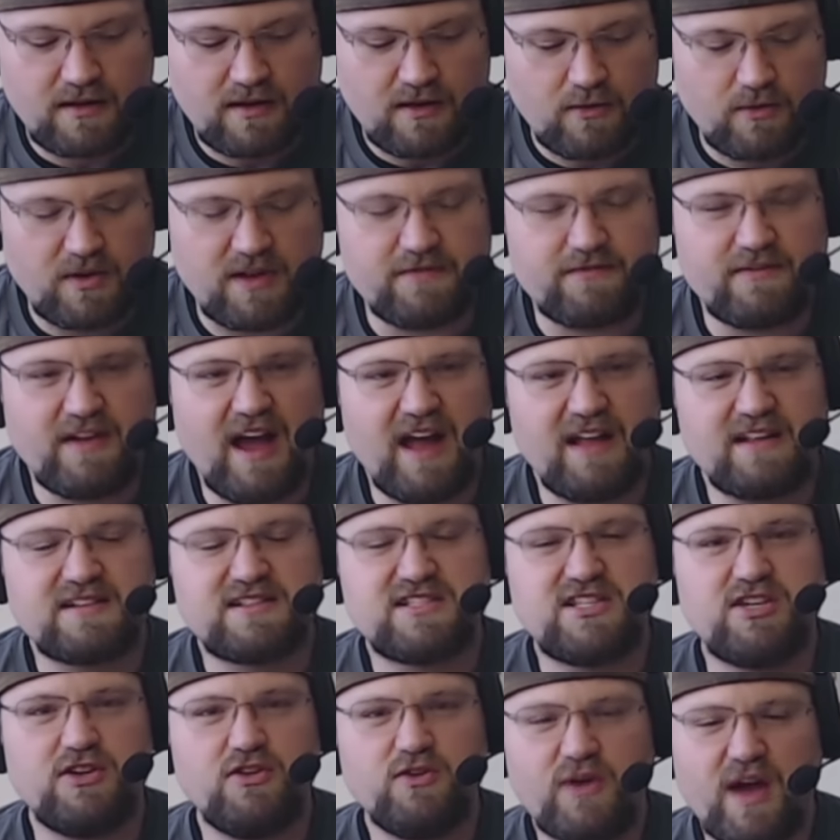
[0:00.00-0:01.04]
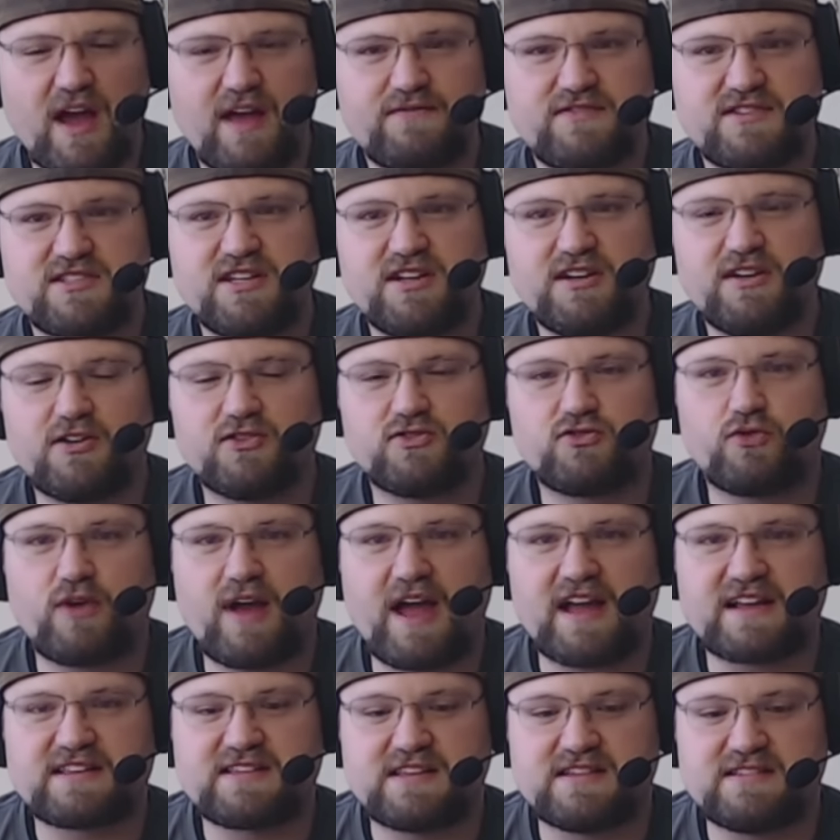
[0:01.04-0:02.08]
we've got two F-Zero
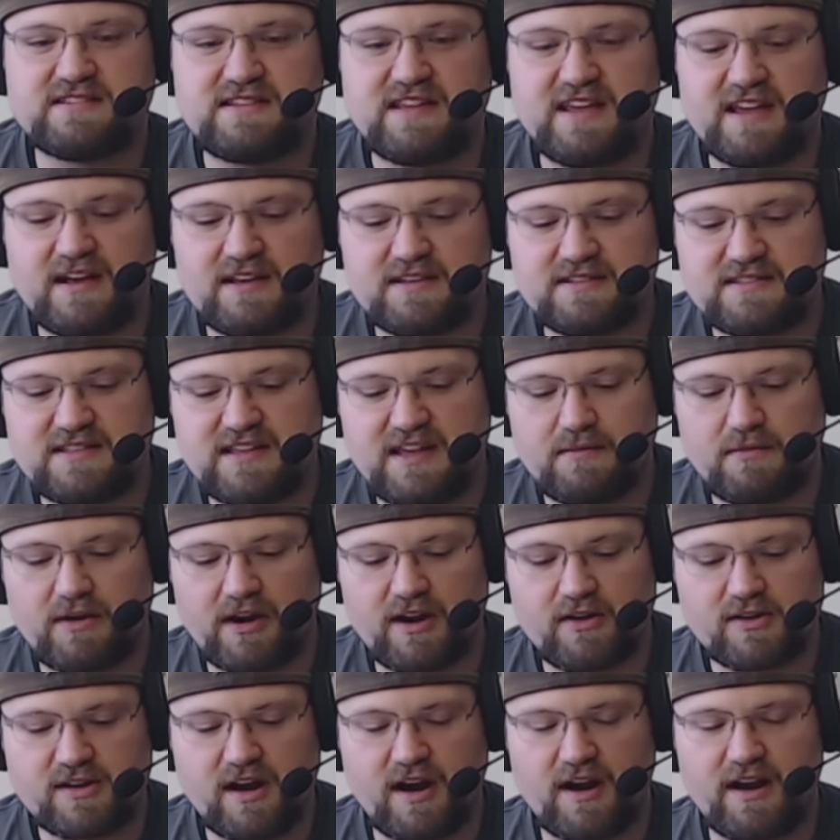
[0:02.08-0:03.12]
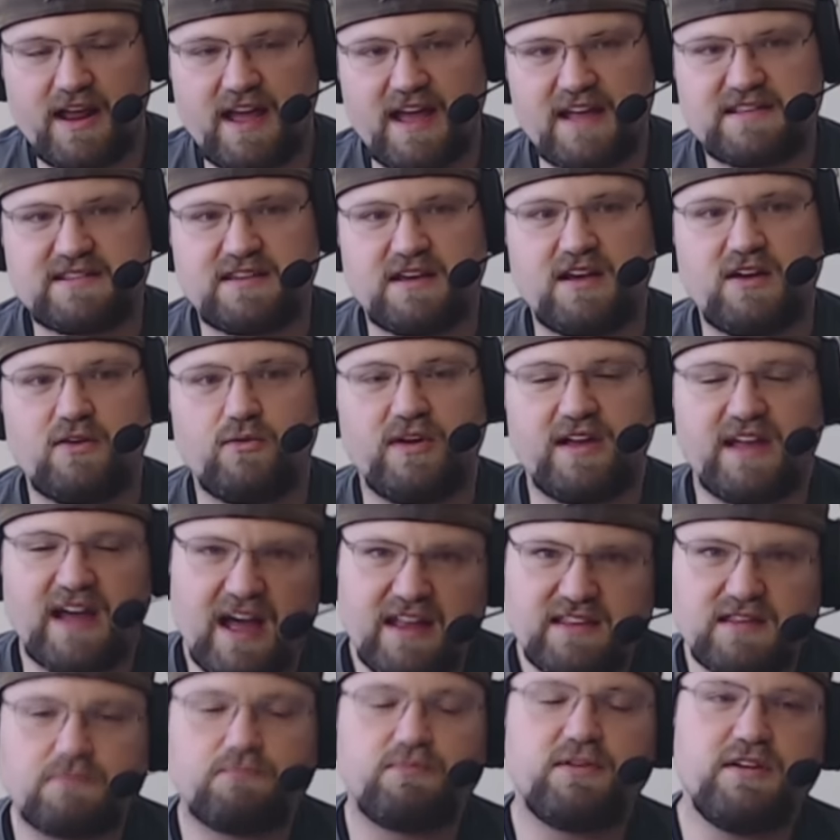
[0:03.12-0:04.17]
tracks as D L C in Mario Kart eight. We
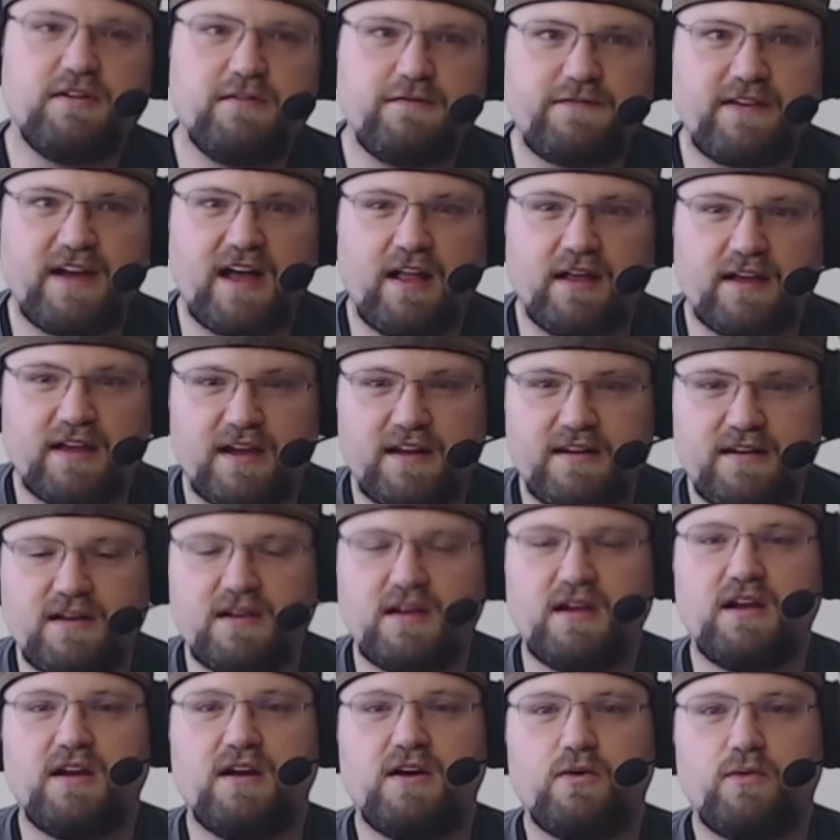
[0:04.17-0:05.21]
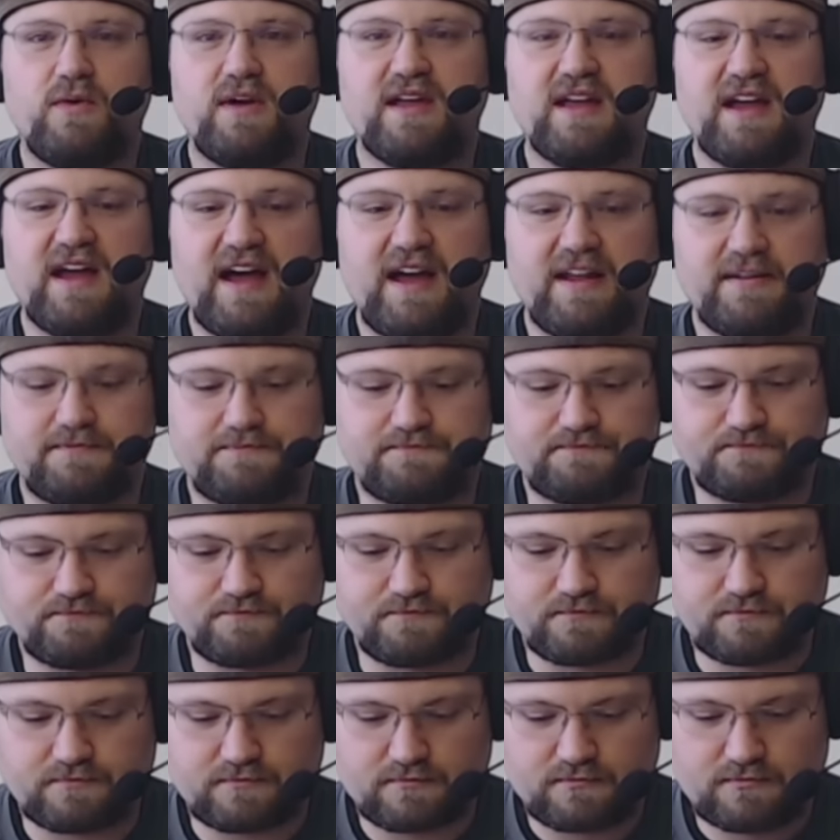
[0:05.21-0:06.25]
got the Blue Falcon. We got
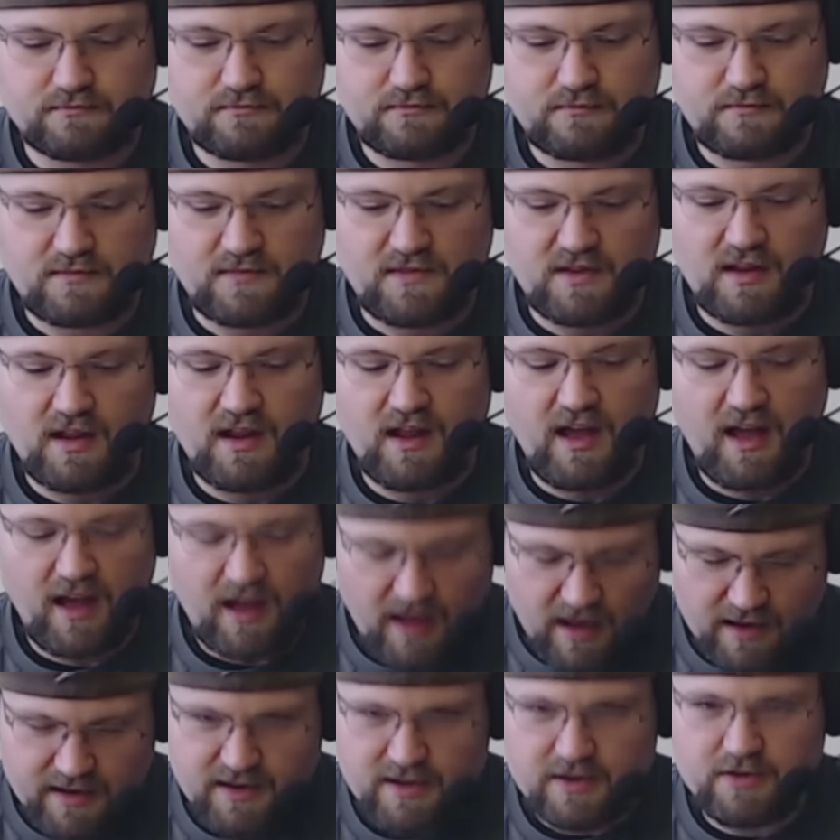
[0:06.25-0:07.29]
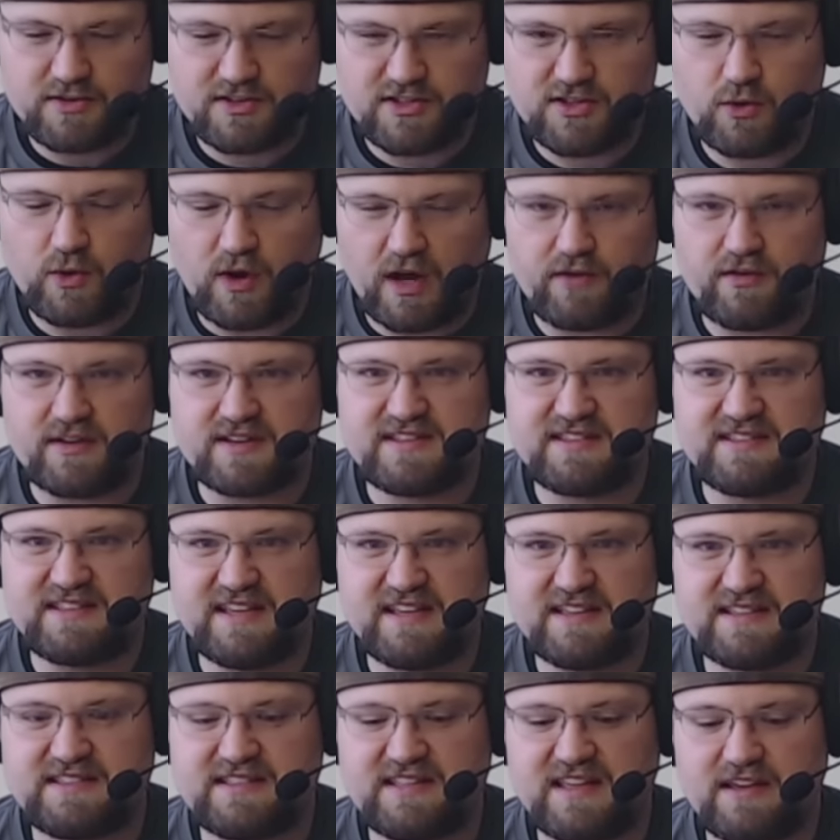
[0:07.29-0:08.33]
a new two hundred
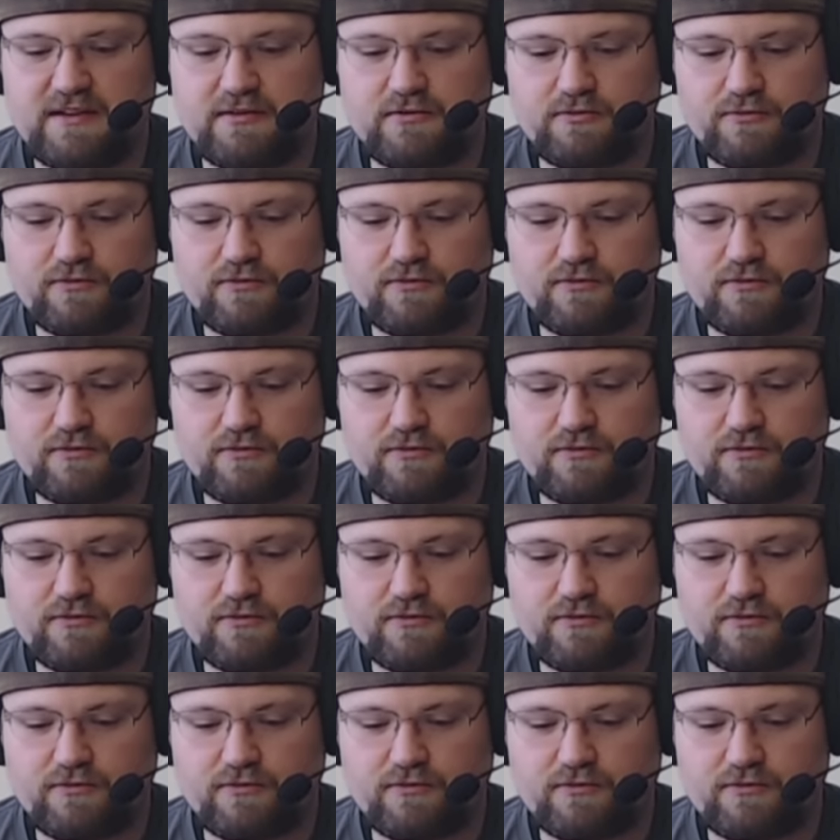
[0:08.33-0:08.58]
c c